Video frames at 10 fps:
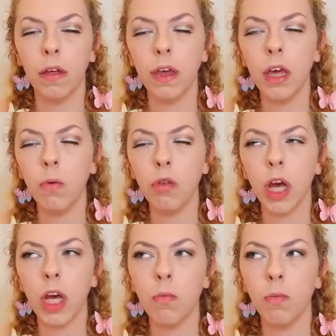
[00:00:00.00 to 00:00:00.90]
think it will
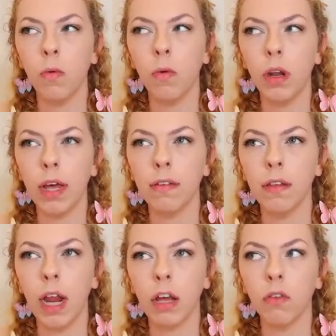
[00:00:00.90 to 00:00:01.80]
change more or less in
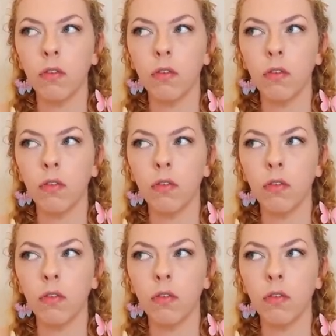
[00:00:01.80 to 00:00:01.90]
the next